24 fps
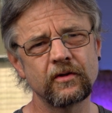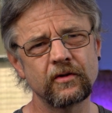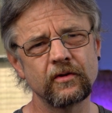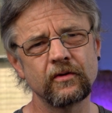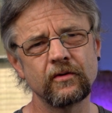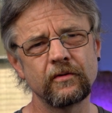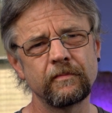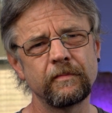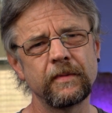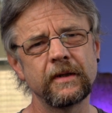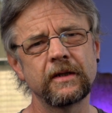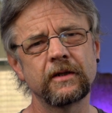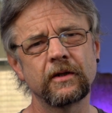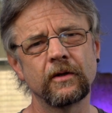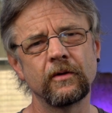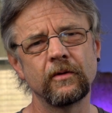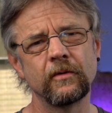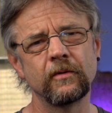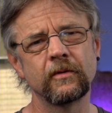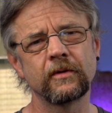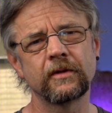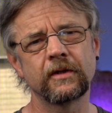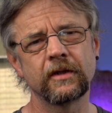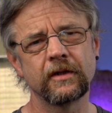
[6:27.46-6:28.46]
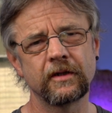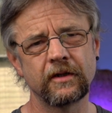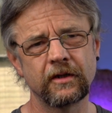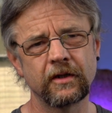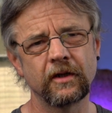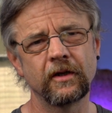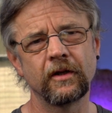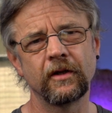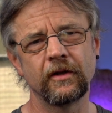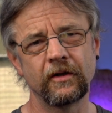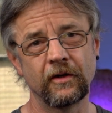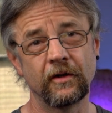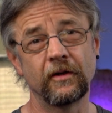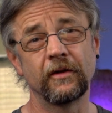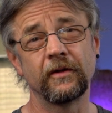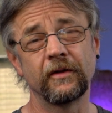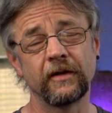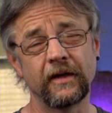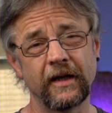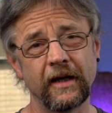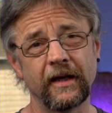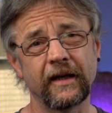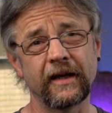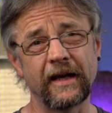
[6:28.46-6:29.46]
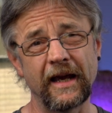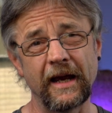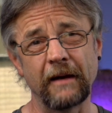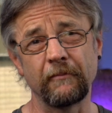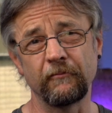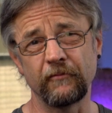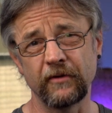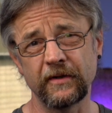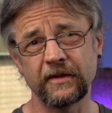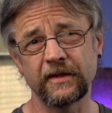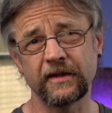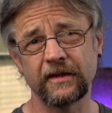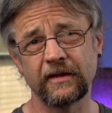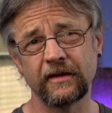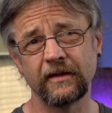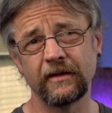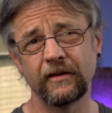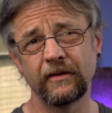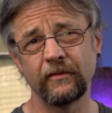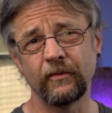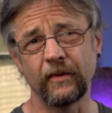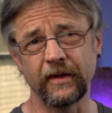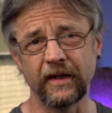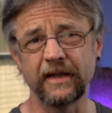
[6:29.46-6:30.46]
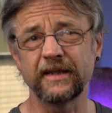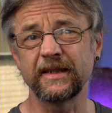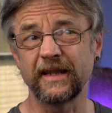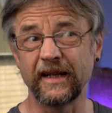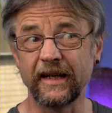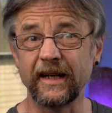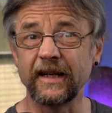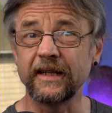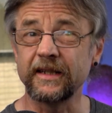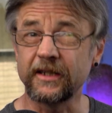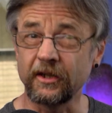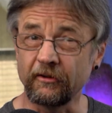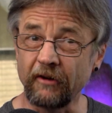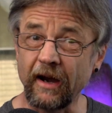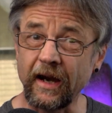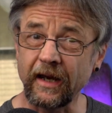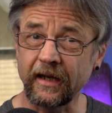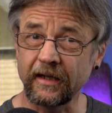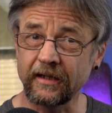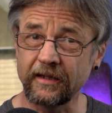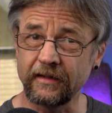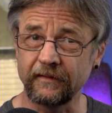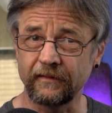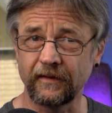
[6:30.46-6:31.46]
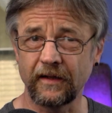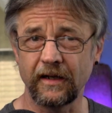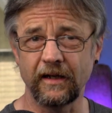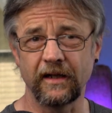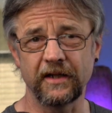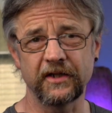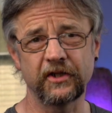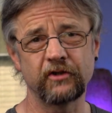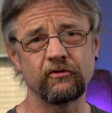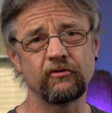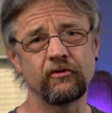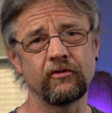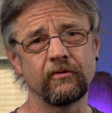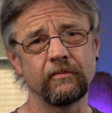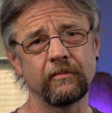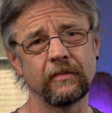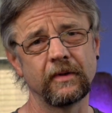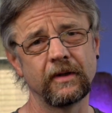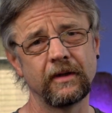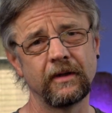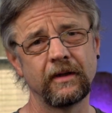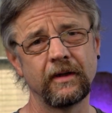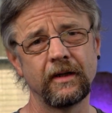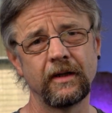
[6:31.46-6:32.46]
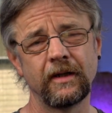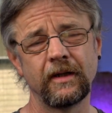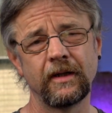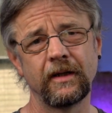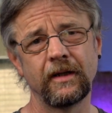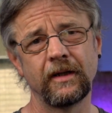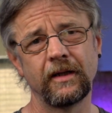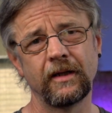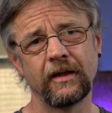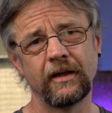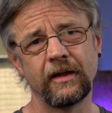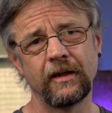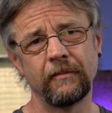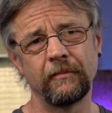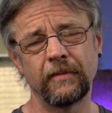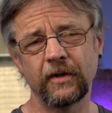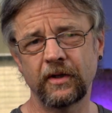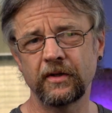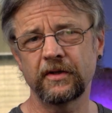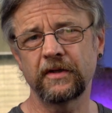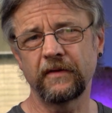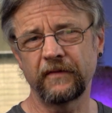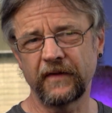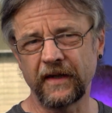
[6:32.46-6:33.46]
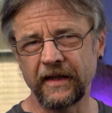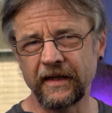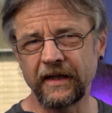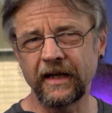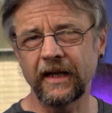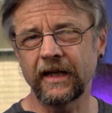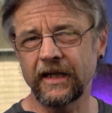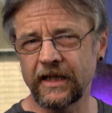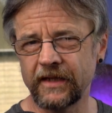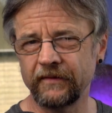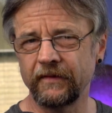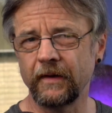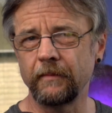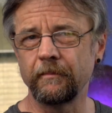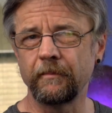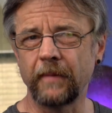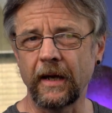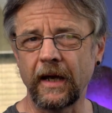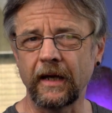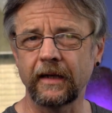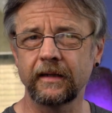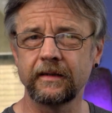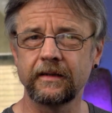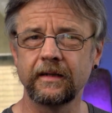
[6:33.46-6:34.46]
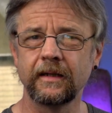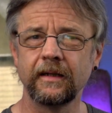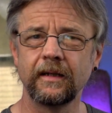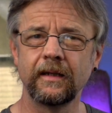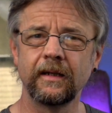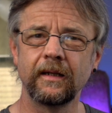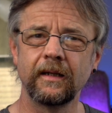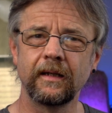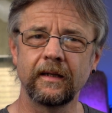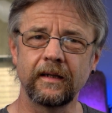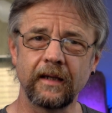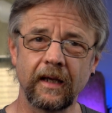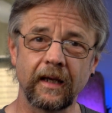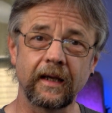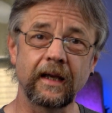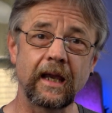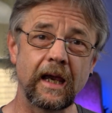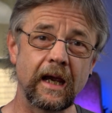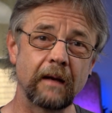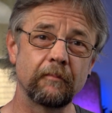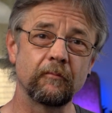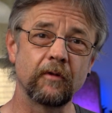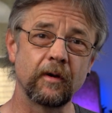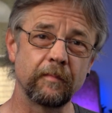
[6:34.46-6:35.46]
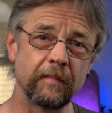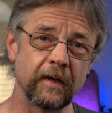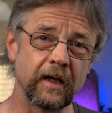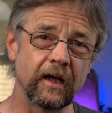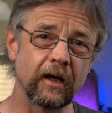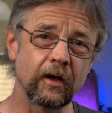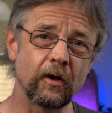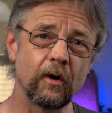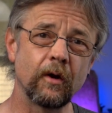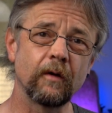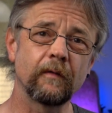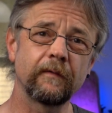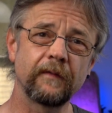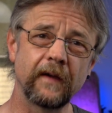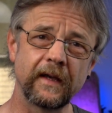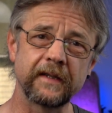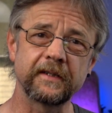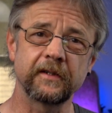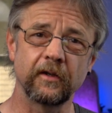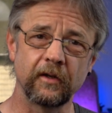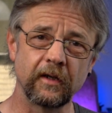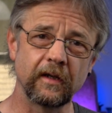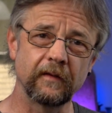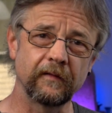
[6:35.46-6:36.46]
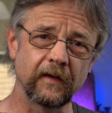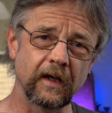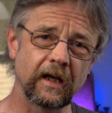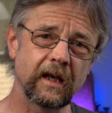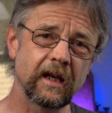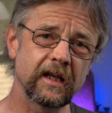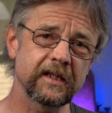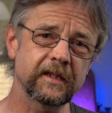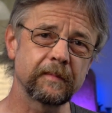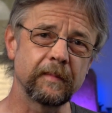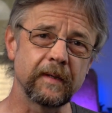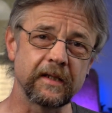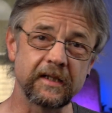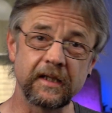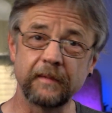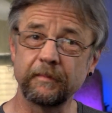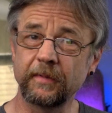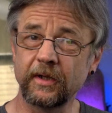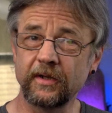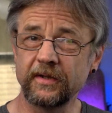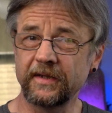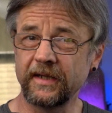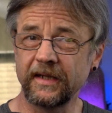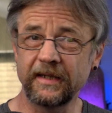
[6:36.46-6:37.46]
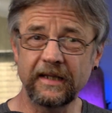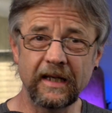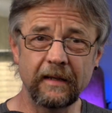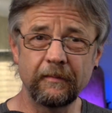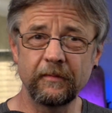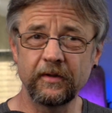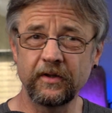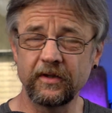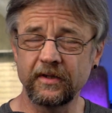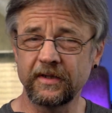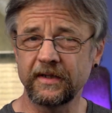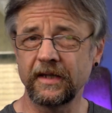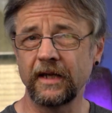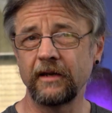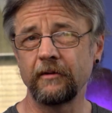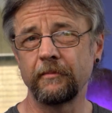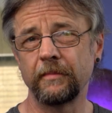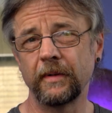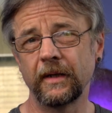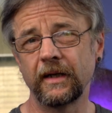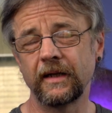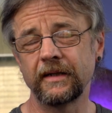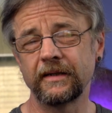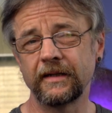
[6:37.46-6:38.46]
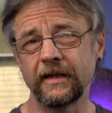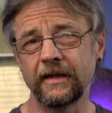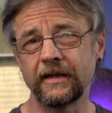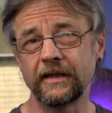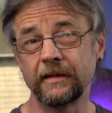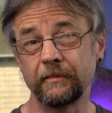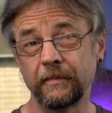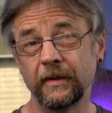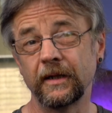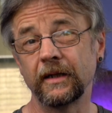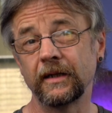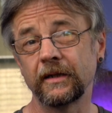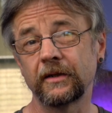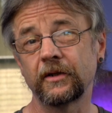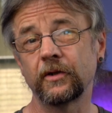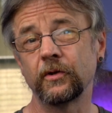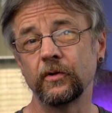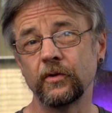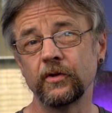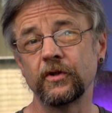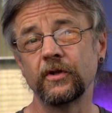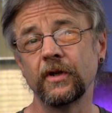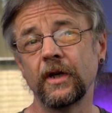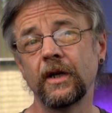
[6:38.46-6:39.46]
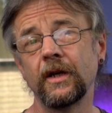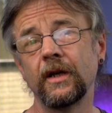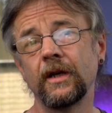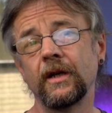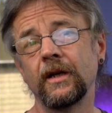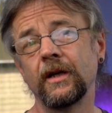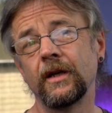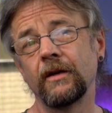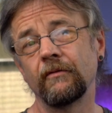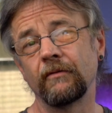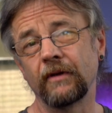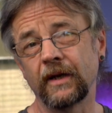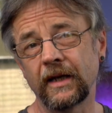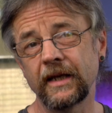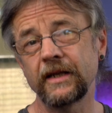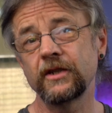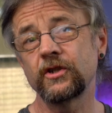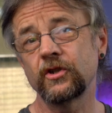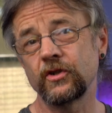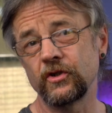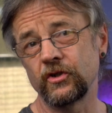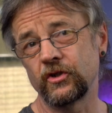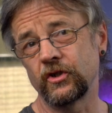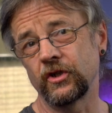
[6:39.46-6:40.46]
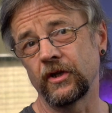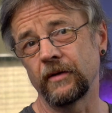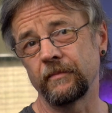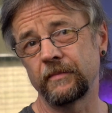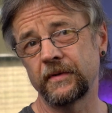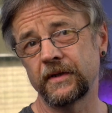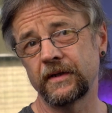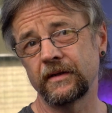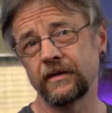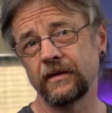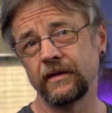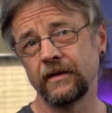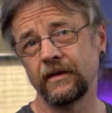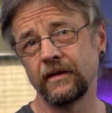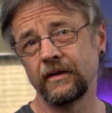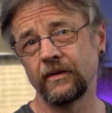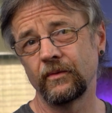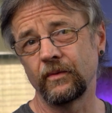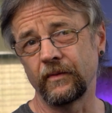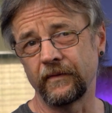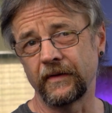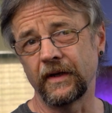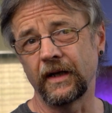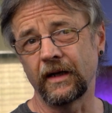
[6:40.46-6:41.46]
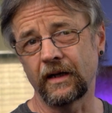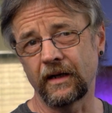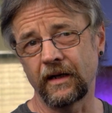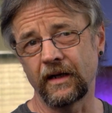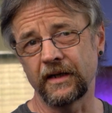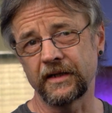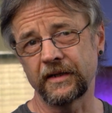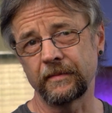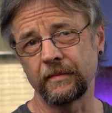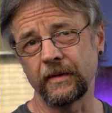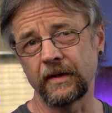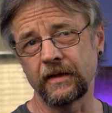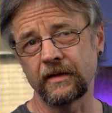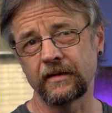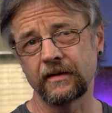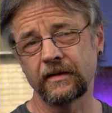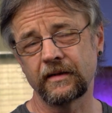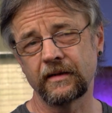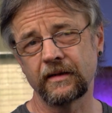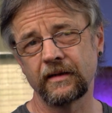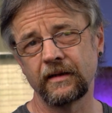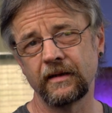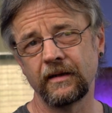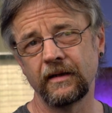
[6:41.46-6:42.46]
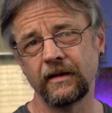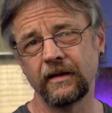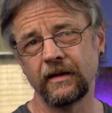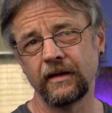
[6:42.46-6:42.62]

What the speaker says: should be told to turn on their cameras when it's an interactive classroom because of the negative impact their camera being off has on other classmates, and because it damages their ability to build good relationships with their classmates.